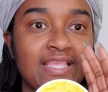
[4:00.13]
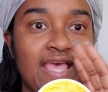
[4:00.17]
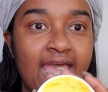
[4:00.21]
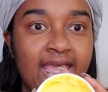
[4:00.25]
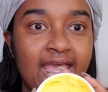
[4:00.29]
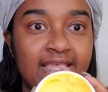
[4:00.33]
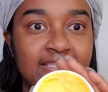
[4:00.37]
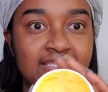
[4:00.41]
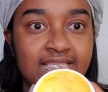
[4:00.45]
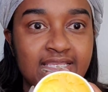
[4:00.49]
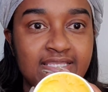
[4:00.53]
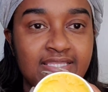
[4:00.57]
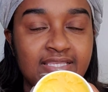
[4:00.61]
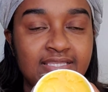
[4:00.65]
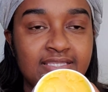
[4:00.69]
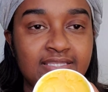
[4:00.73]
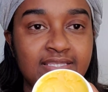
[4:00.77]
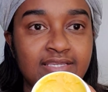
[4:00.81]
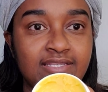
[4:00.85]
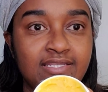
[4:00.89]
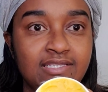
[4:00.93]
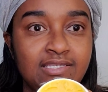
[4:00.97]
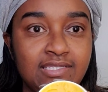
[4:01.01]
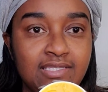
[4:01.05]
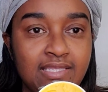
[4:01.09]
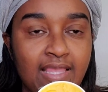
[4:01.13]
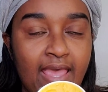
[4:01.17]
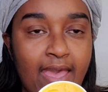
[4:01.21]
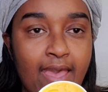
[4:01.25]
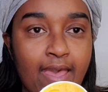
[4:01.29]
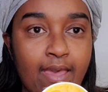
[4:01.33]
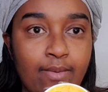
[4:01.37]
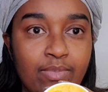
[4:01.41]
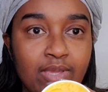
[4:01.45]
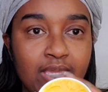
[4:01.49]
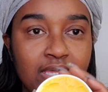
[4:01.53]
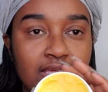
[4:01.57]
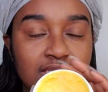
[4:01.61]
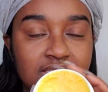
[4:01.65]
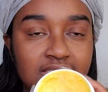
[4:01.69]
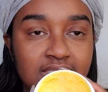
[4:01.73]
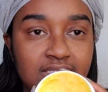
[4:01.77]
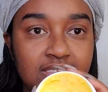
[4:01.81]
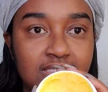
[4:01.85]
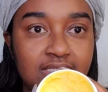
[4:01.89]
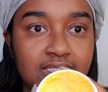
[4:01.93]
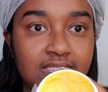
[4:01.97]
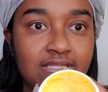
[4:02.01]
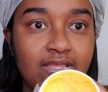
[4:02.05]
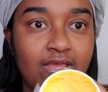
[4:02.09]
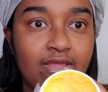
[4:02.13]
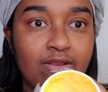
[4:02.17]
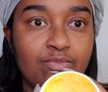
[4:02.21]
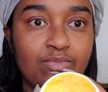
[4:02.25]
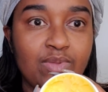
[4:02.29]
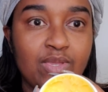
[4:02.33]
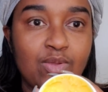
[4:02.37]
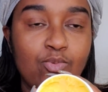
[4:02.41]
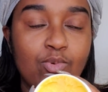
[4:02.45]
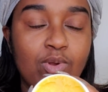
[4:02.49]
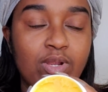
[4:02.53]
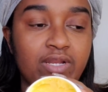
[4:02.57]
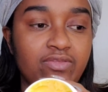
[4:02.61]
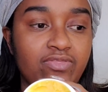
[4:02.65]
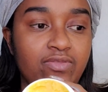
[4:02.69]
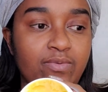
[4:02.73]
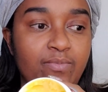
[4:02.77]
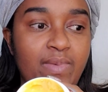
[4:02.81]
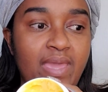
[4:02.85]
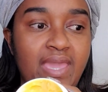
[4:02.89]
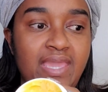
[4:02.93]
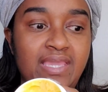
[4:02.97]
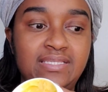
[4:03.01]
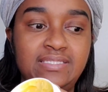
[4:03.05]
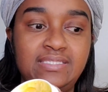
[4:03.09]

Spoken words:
I sit this to the side because this is going to be one of the main